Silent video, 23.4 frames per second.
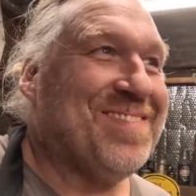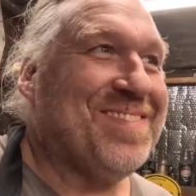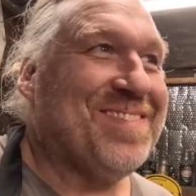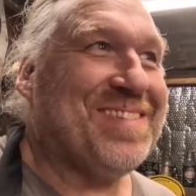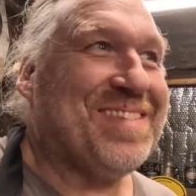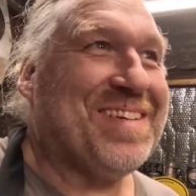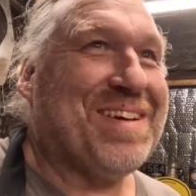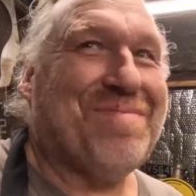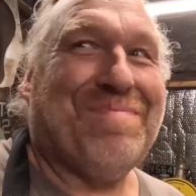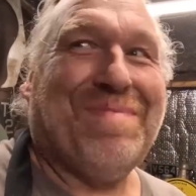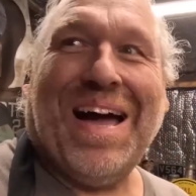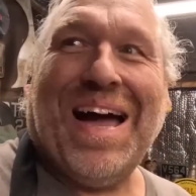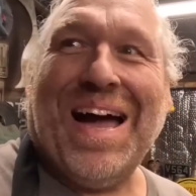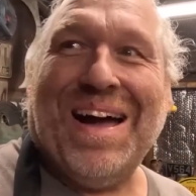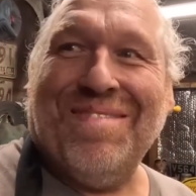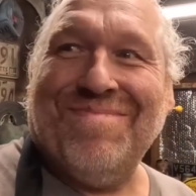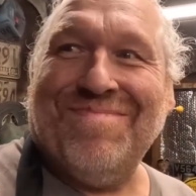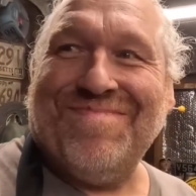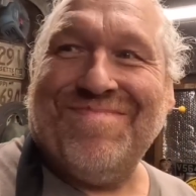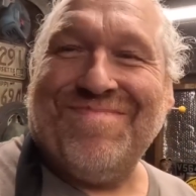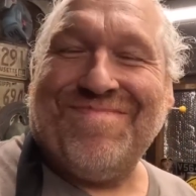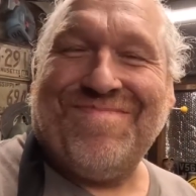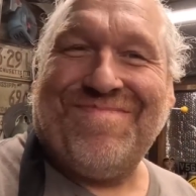Was it
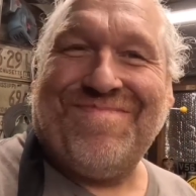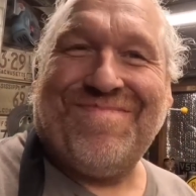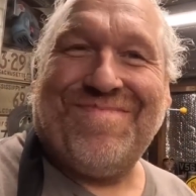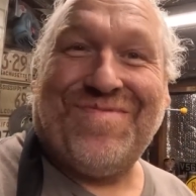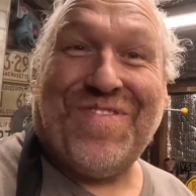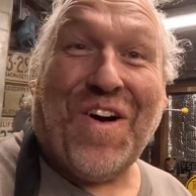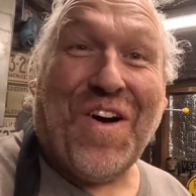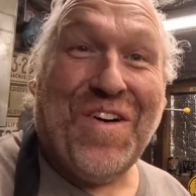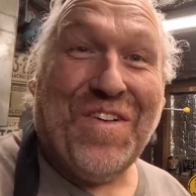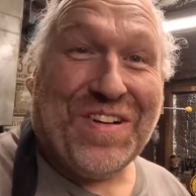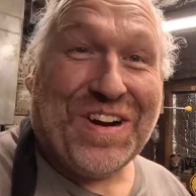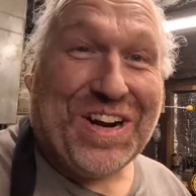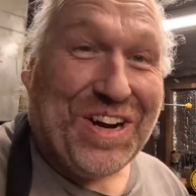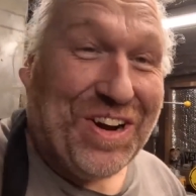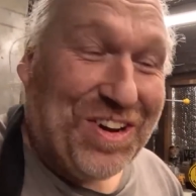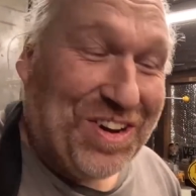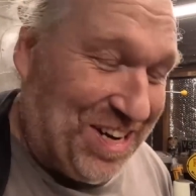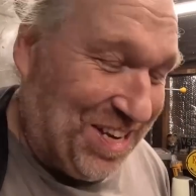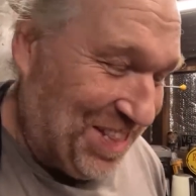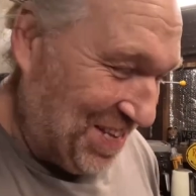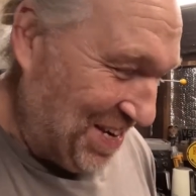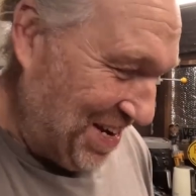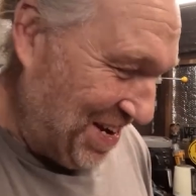about 5
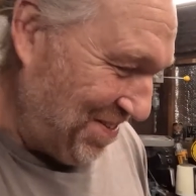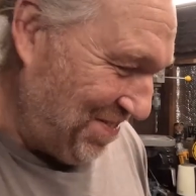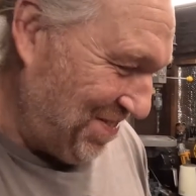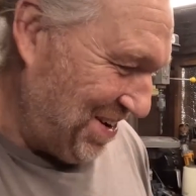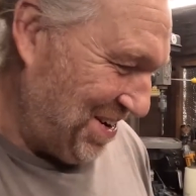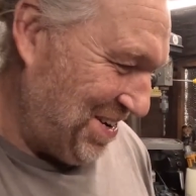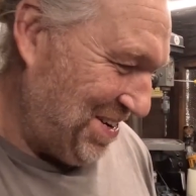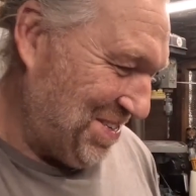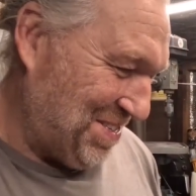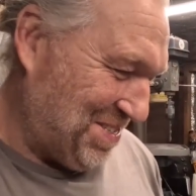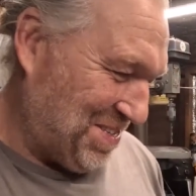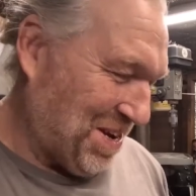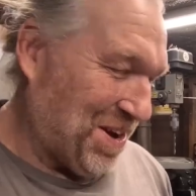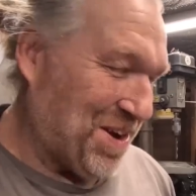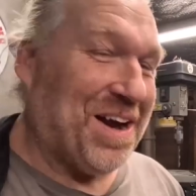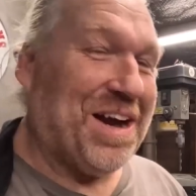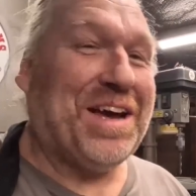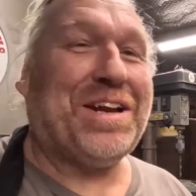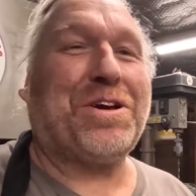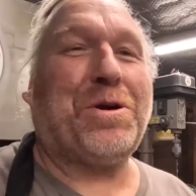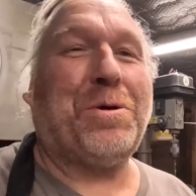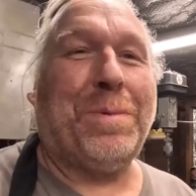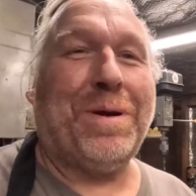o'clock in the evening? So
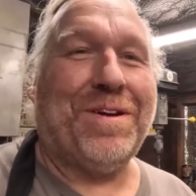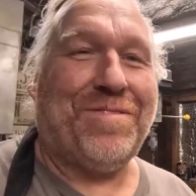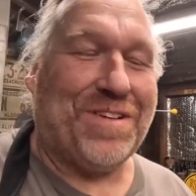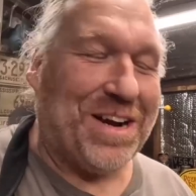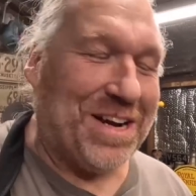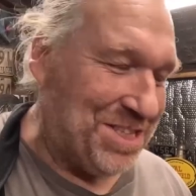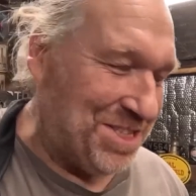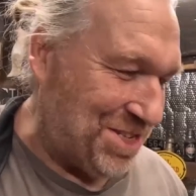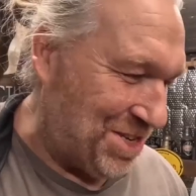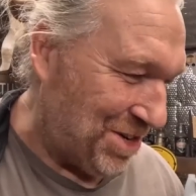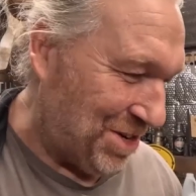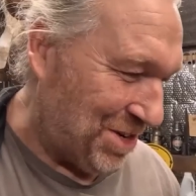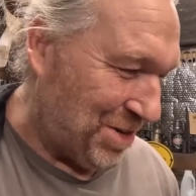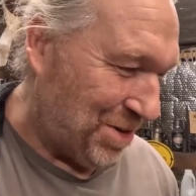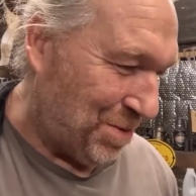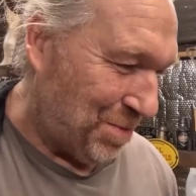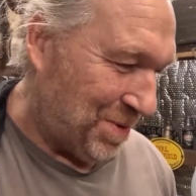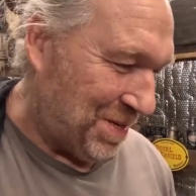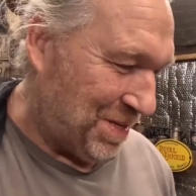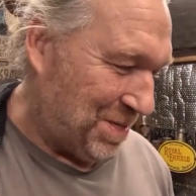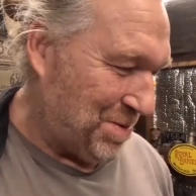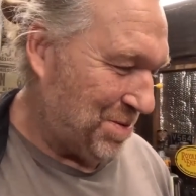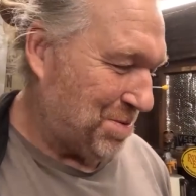I had a couple of friends turn
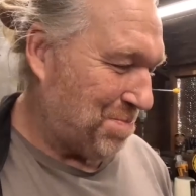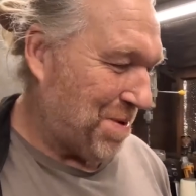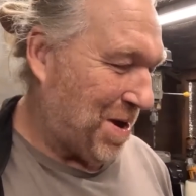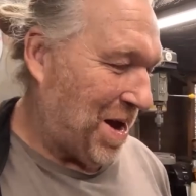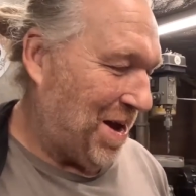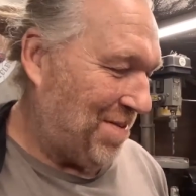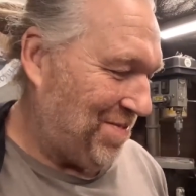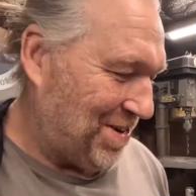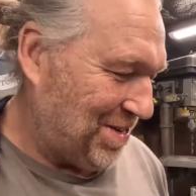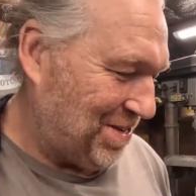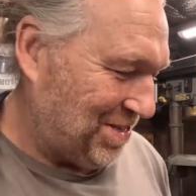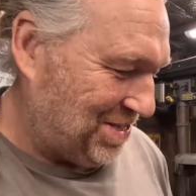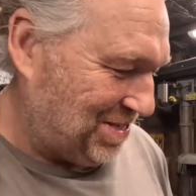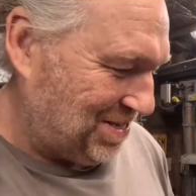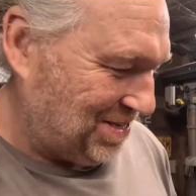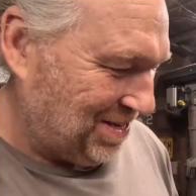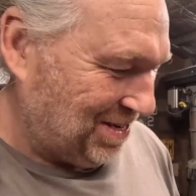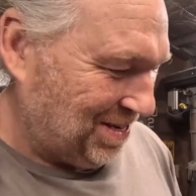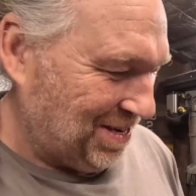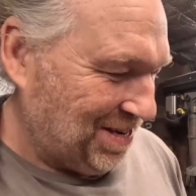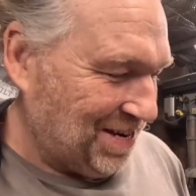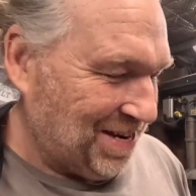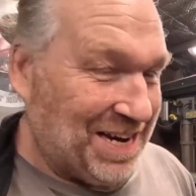up, which was
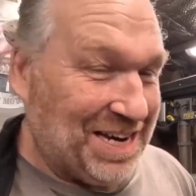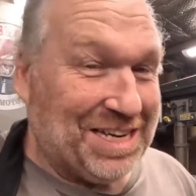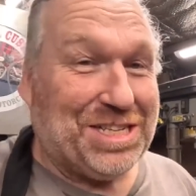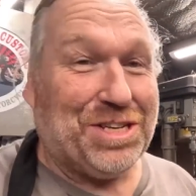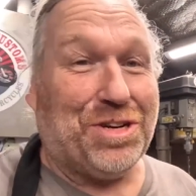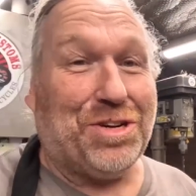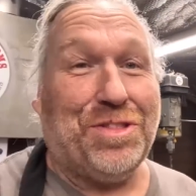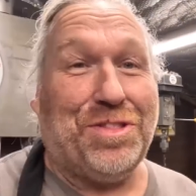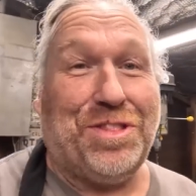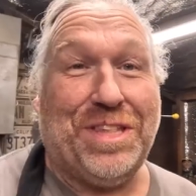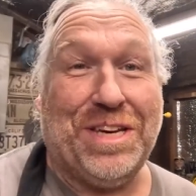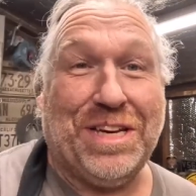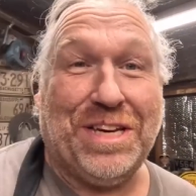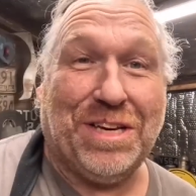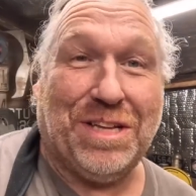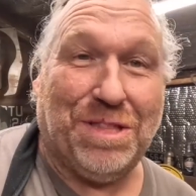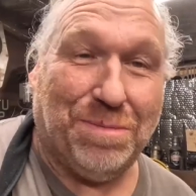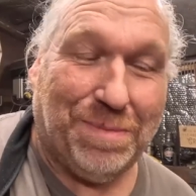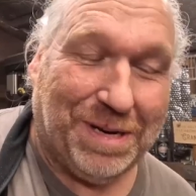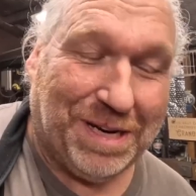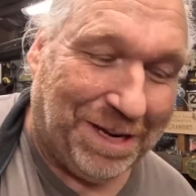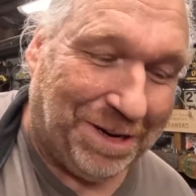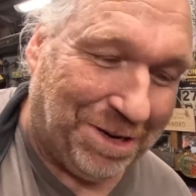marvellous. It's a good thing
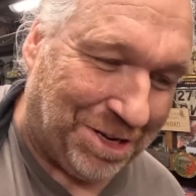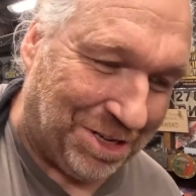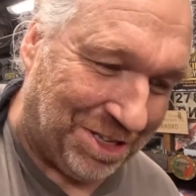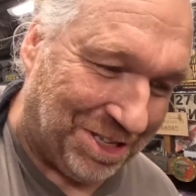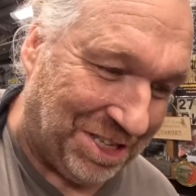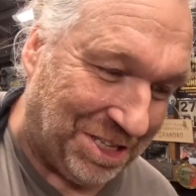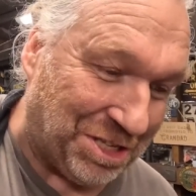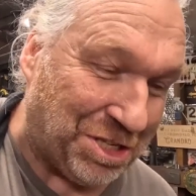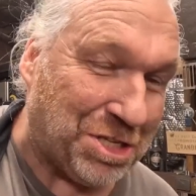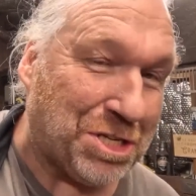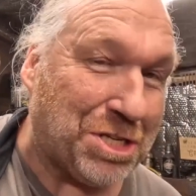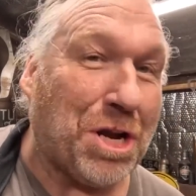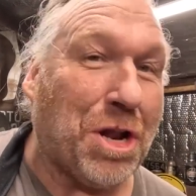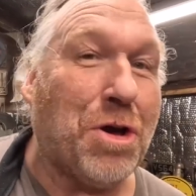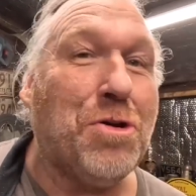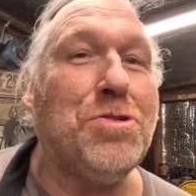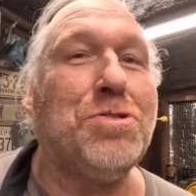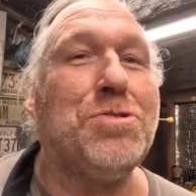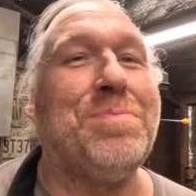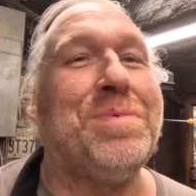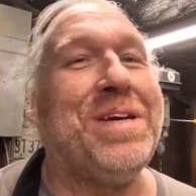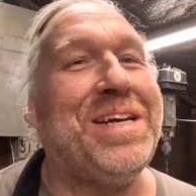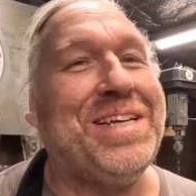at the minute because it
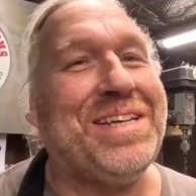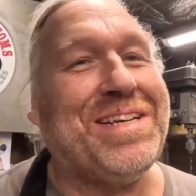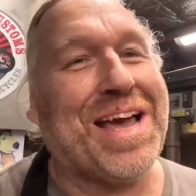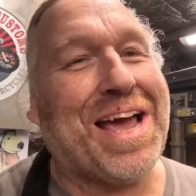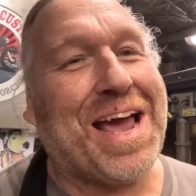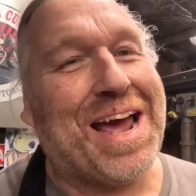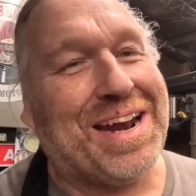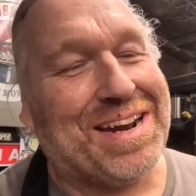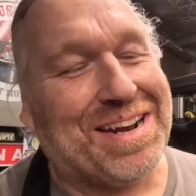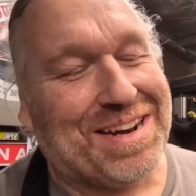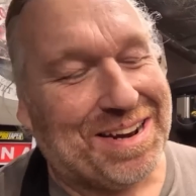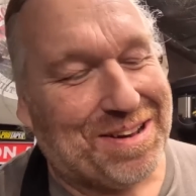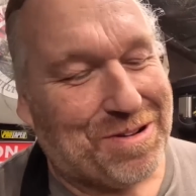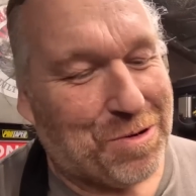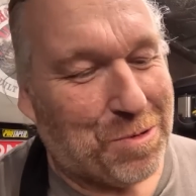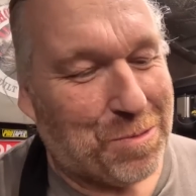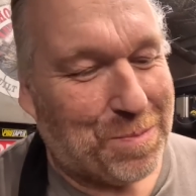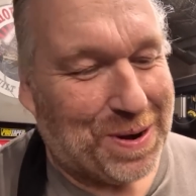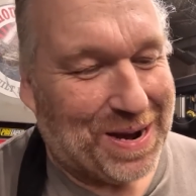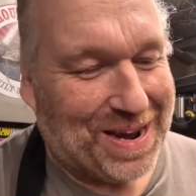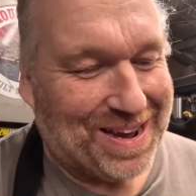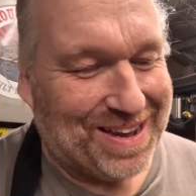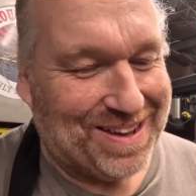slows me down a
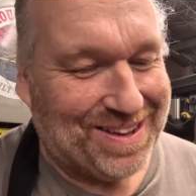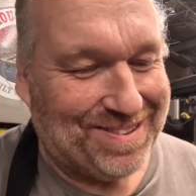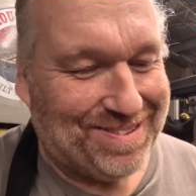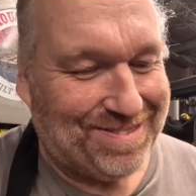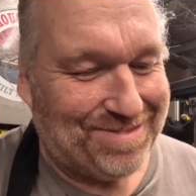little bit,